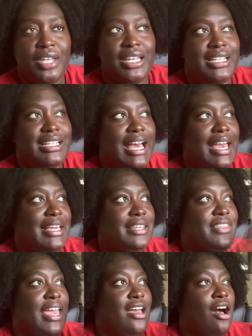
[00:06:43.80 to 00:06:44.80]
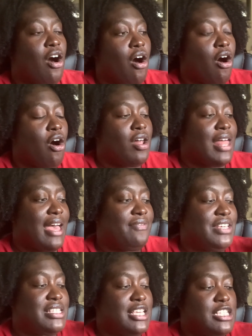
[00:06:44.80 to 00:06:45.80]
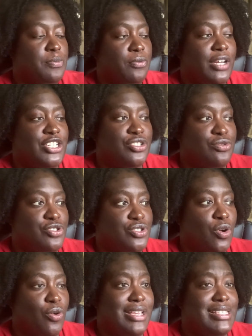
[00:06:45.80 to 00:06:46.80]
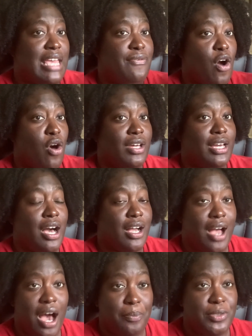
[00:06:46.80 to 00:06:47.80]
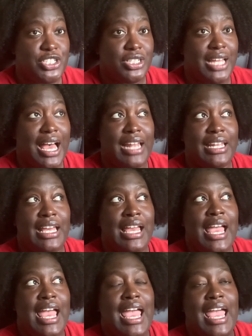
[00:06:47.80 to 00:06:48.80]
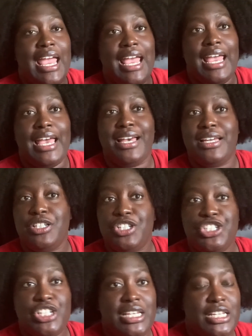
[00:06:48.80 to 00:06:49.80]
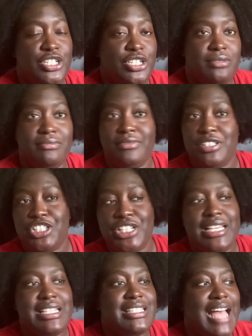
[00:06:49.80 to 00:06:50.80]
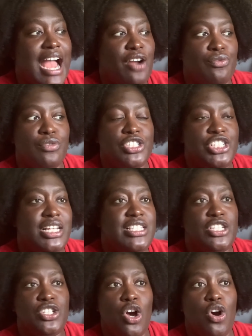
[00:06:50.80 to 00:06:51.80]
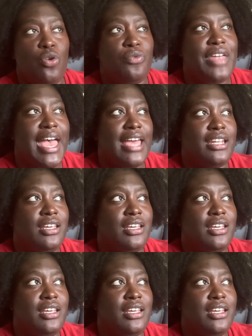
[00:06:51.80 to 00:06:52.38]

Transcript: Like, they all have these inspirational stories. They've all accomplished a lot. And she doesn't know that